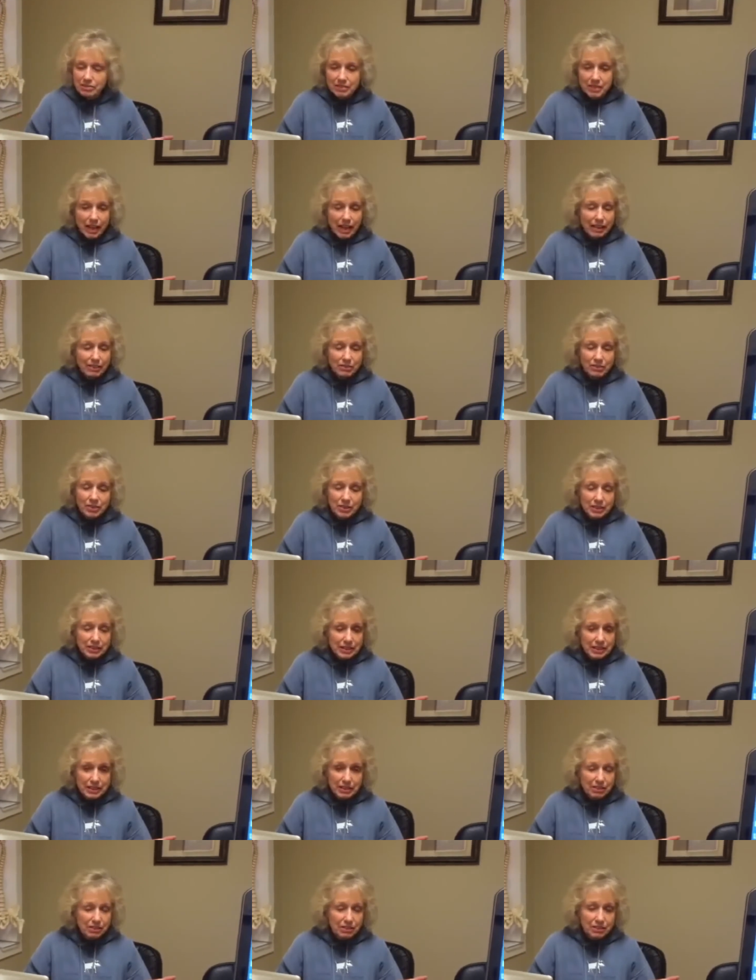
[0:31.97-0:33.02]
I
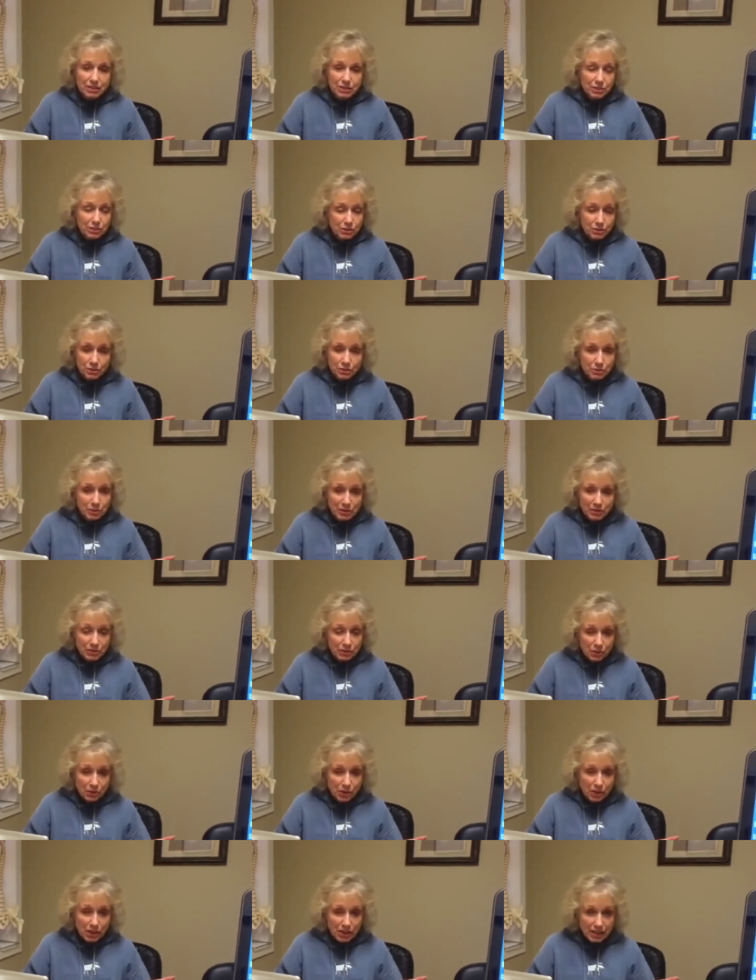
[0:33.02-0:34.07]
really couldn't do
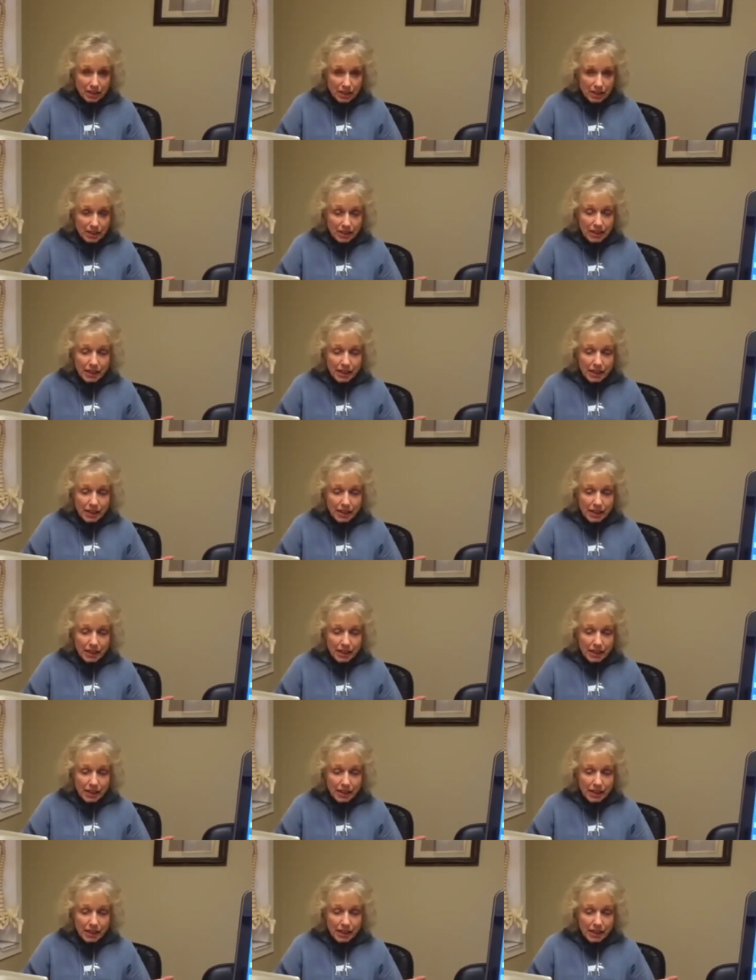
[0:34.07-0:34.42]
before.